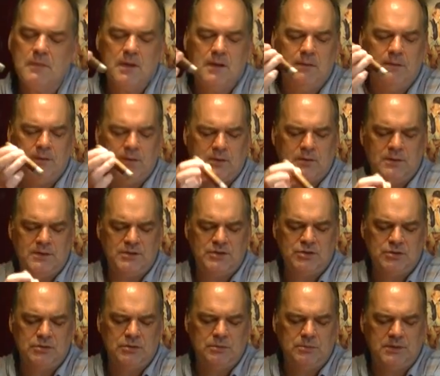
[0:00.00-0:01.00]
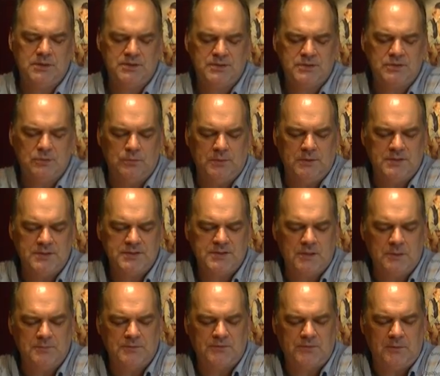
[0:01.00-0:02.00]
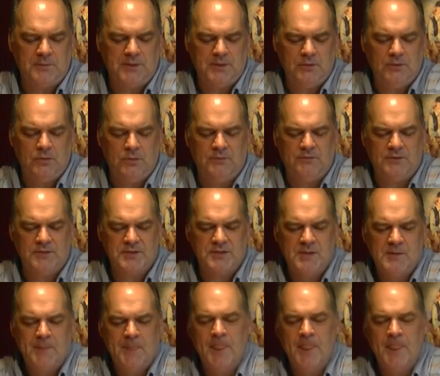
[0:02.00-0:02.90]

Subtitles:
I'm not quite sure where the soapiness comes from. I don't know if it's.